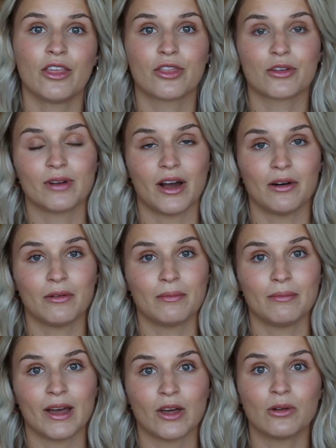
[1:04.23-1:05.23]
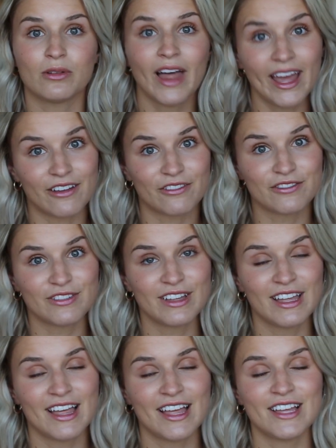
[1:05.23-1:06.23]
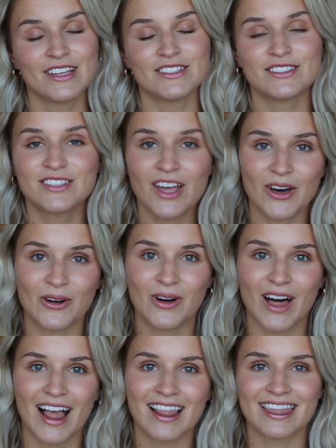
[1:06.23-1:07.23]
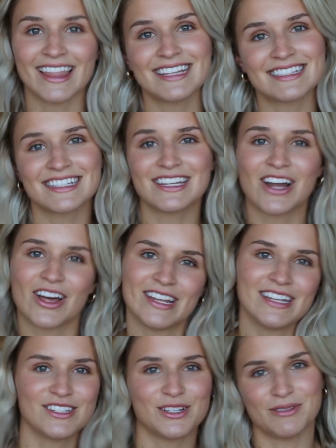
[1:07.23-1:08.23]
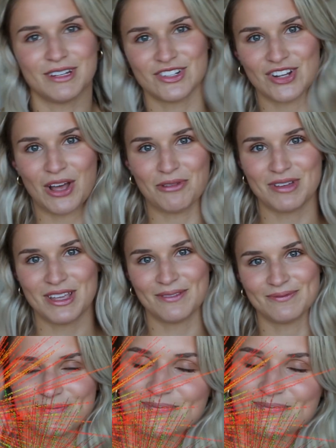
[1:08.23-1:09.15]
throughout my whole life. So let's get on into it, shall we?